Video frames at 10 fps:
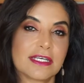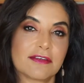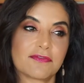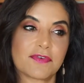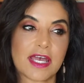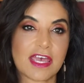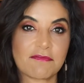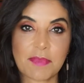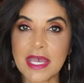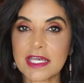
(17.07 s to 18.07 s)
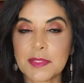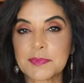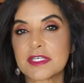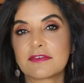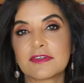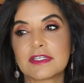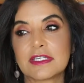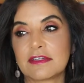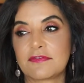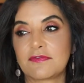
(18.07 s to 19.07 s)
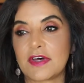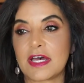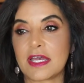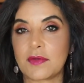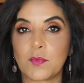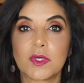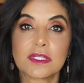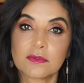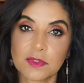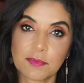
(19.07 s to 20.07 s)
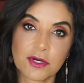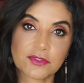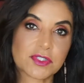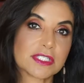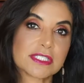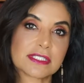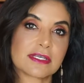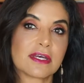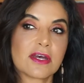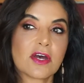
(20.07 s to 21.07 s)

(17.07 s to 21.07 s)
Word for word: if I have backups of it, if I will repurchase,